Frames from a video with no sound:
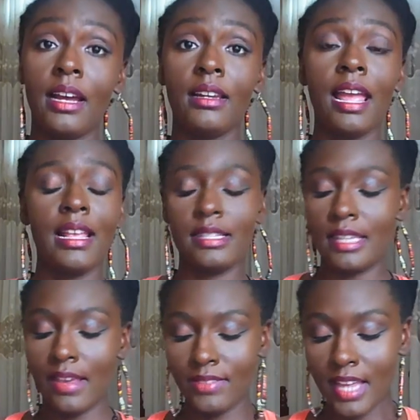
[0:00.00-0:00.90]
done, it
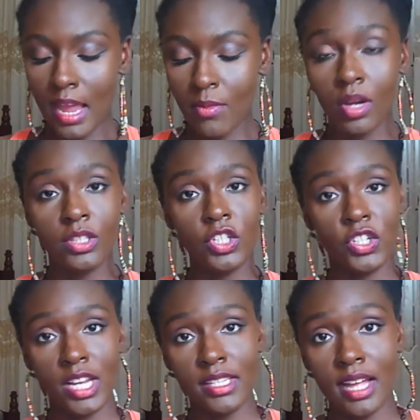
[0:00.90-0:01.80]
saves time on
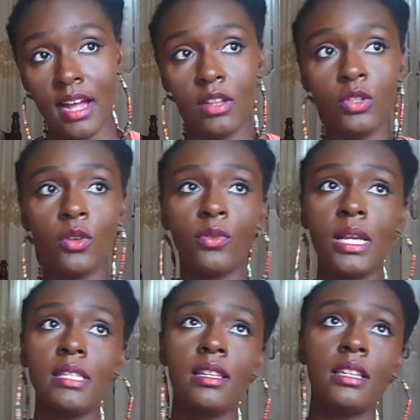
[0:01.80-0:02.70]
straight styles. So for
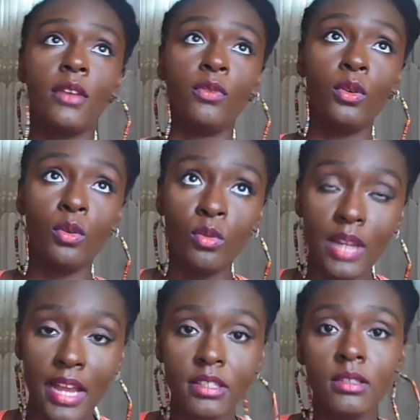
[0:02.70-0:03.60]
instance, if you
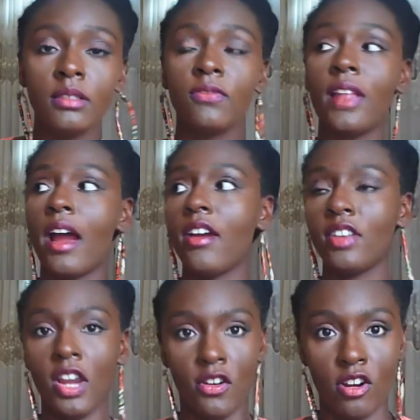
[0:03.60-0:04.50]
like to flat iron
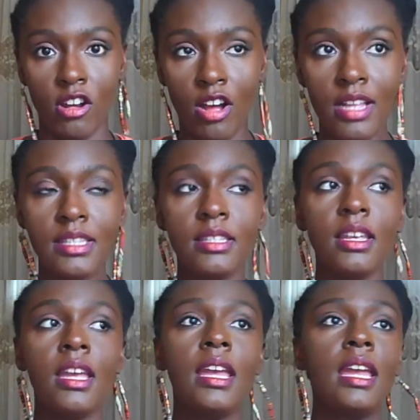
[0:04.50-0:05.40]
your hair a lot,
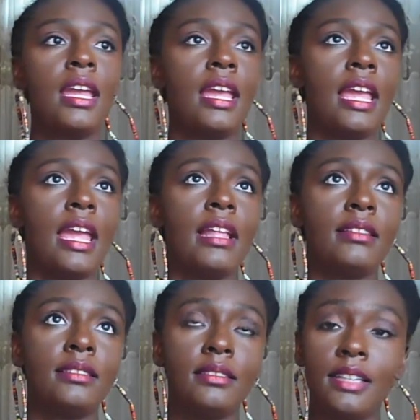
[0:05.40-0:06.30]

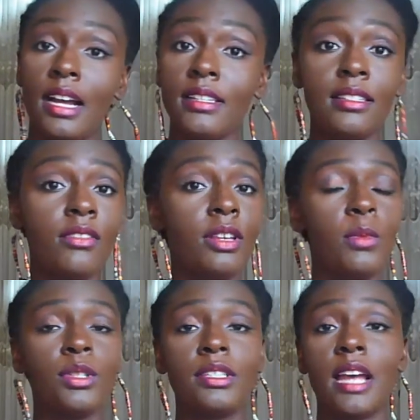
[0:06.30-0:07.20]
it cuts down the
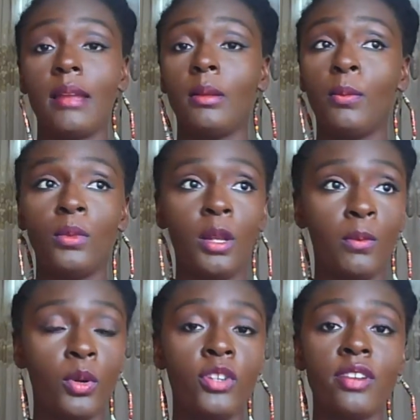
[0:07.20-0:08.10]
amount of time, the
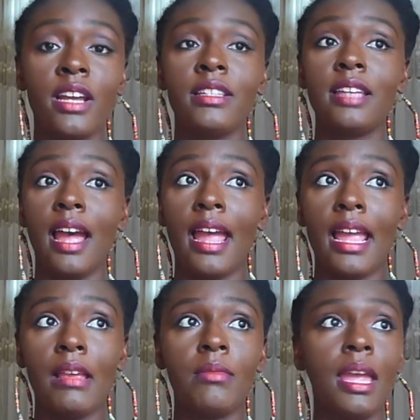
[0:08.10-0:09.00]
blow drying
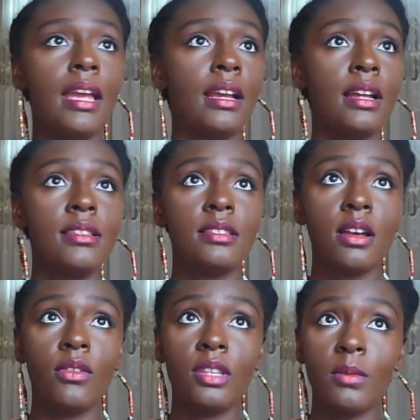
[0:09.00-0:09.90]
time. It cuts
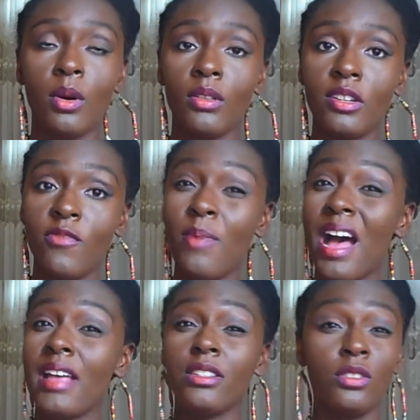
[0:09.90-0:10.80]
down the amount of
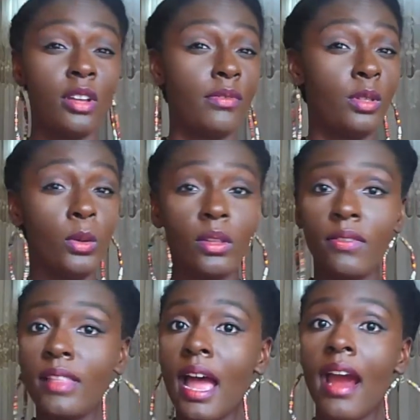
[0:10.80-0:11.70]
passes you have to do with a
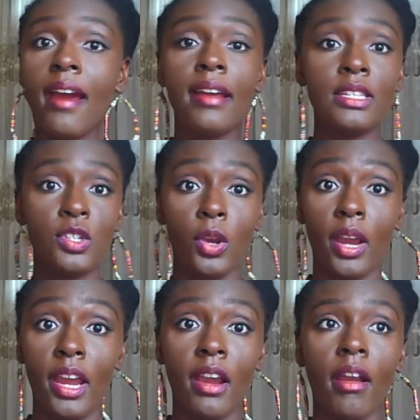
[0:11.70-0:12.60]
flat iron to your
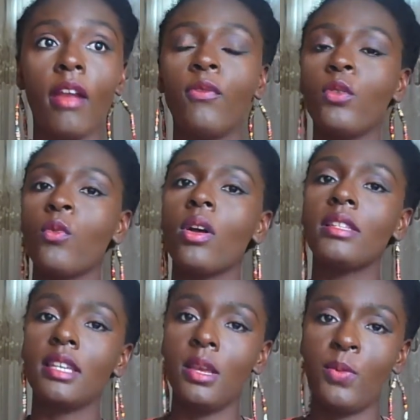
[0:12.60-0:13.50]
hair if you want
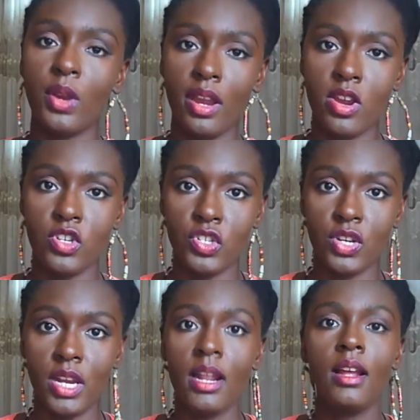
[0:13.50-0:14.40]
to keep your hair
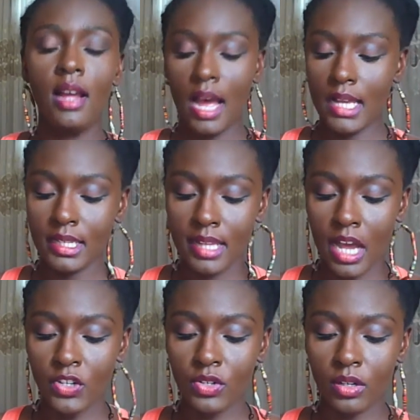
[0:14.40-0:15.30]
straight as a
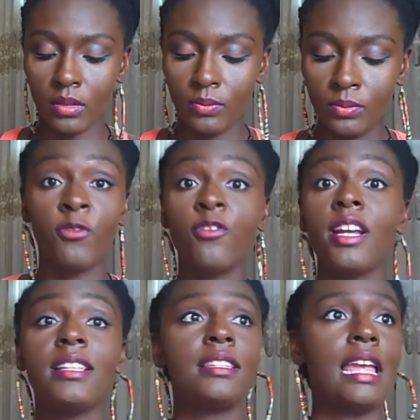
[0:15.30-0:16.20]
natural.
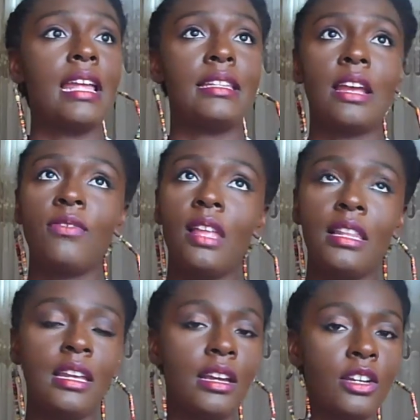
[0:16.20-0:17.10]
Frizz, it
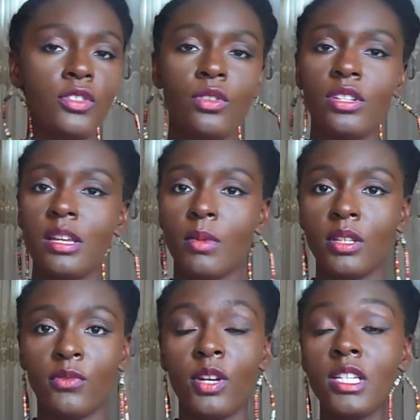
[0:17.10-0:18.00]
definitely controls the
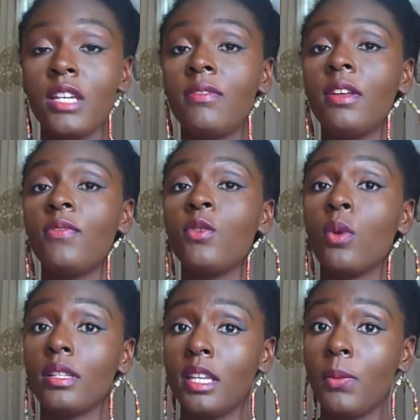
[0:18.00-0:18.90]
amount of frizz. Even if you
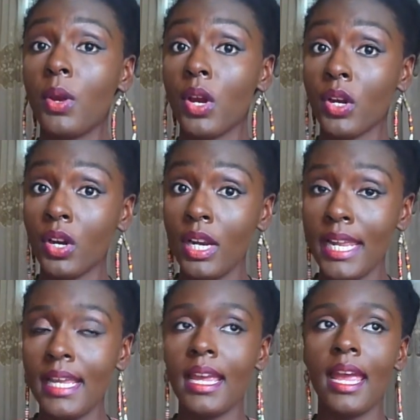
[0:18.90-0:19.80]
want to keep your hair
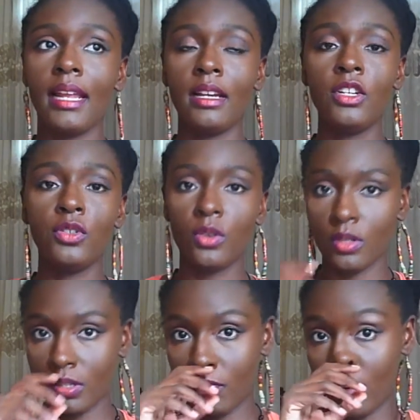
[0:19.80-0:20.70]
curly, it
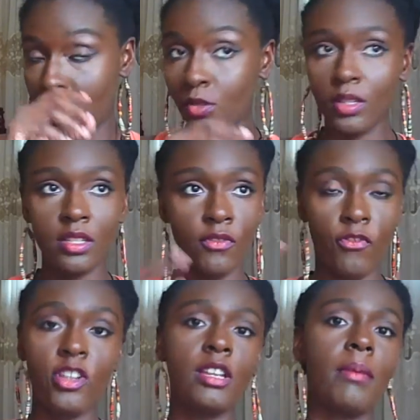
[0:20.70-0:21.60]
controls the frizz, so it
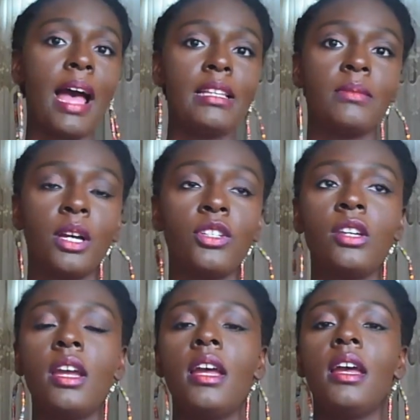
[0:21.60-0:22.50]
doesn't frizz up as much.
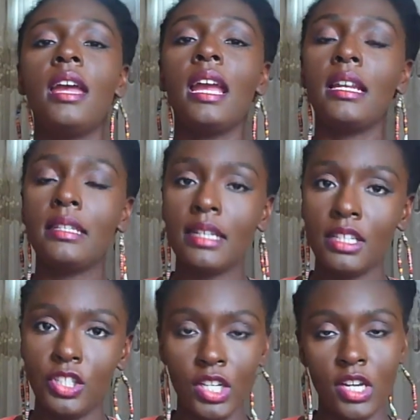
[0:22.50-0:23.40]
It
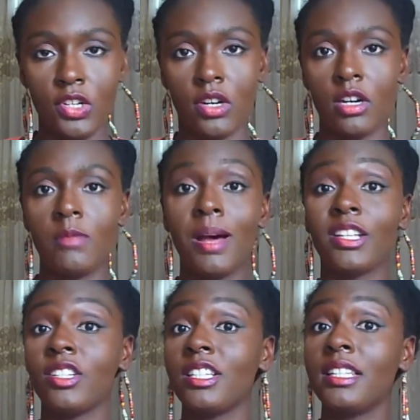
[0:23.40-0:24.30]
does change your curl
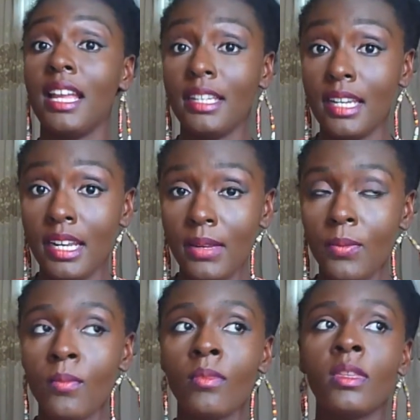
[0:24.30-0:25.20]
pattern slightly.
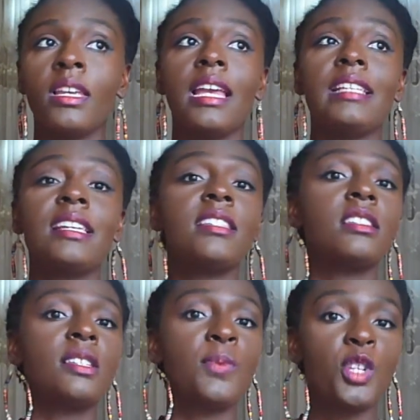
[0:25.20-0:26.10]
It says
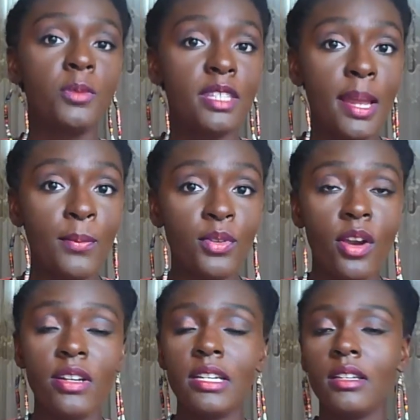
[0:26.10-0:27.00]
this is supposed to be
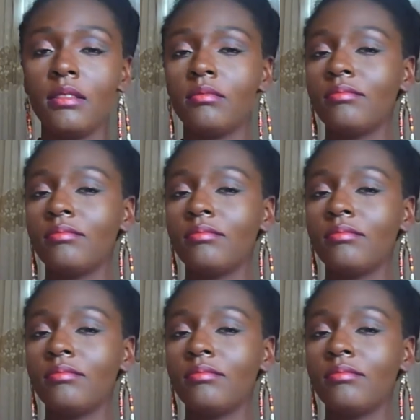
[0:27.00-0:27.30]
temporary,